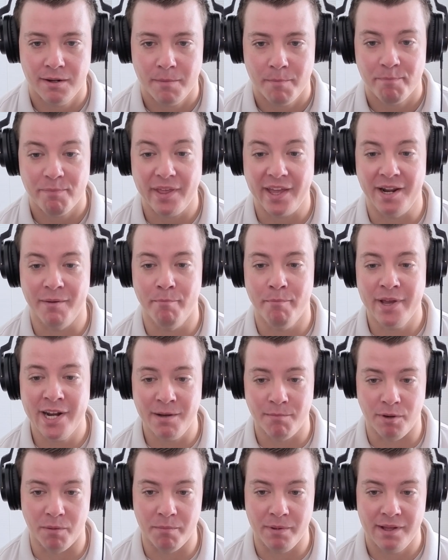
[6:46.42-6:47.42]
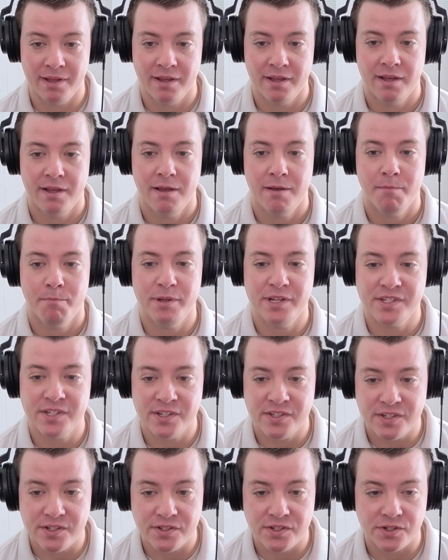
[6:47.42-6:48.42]
At a minimum,
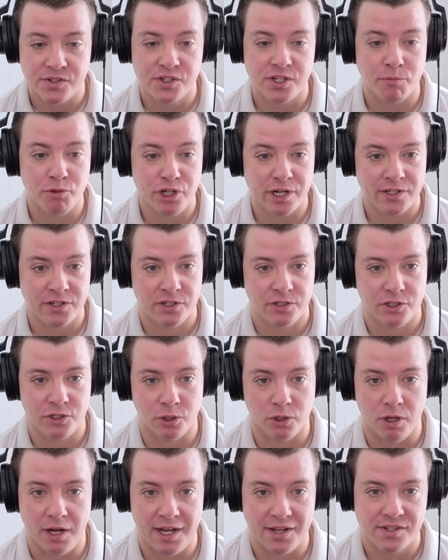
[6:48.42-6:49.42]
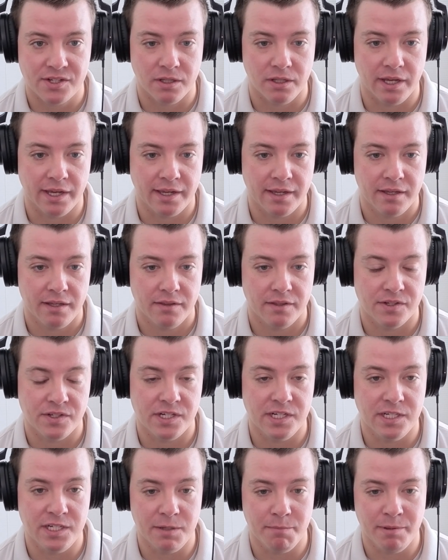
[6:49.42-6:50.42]
businesses subject to laws like the
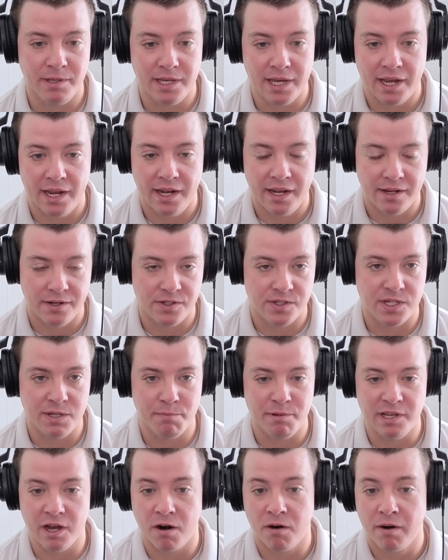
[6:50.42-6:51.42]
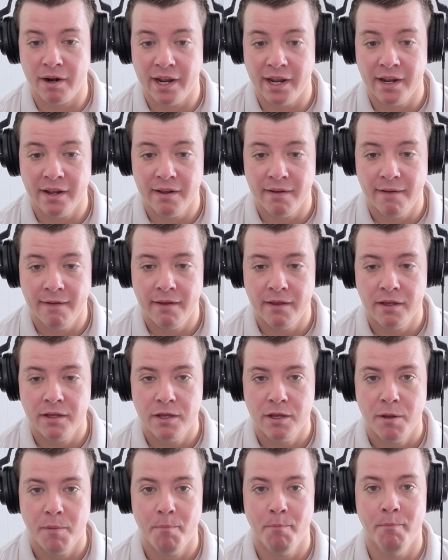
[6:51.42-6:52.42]
CCPA and CPRA
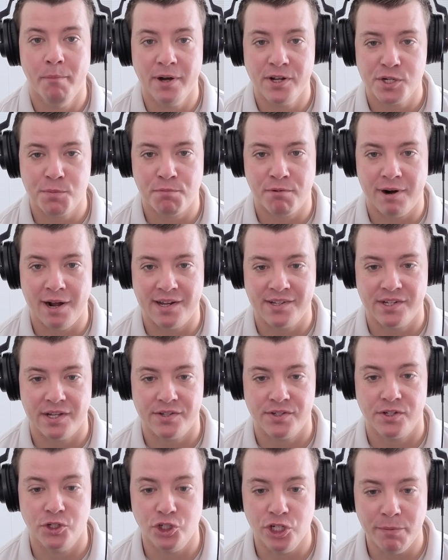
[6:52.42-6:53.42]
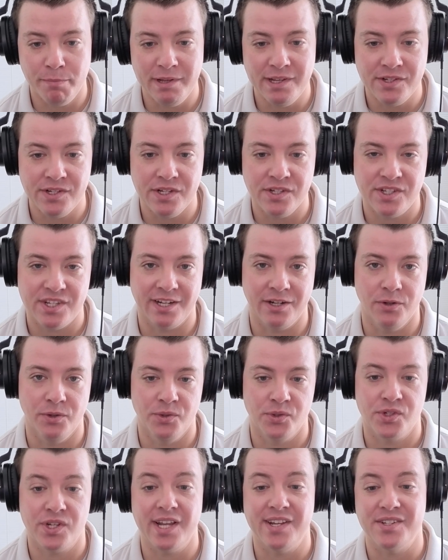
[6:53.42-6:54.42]
must process GPC
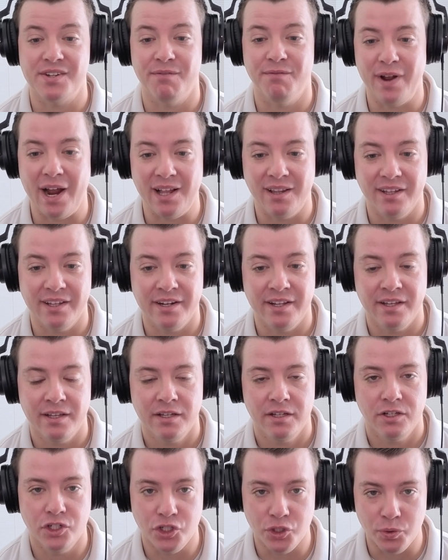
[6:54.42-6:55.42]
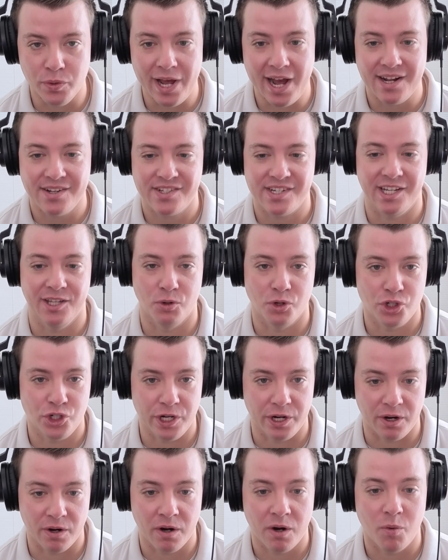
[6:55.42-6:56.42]
signals as a valid do not sell or
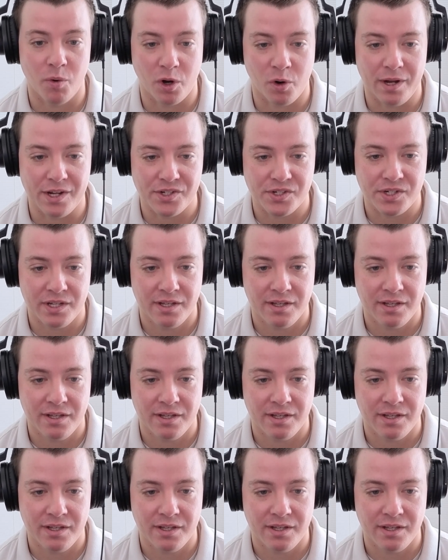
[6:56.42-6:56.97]
share request.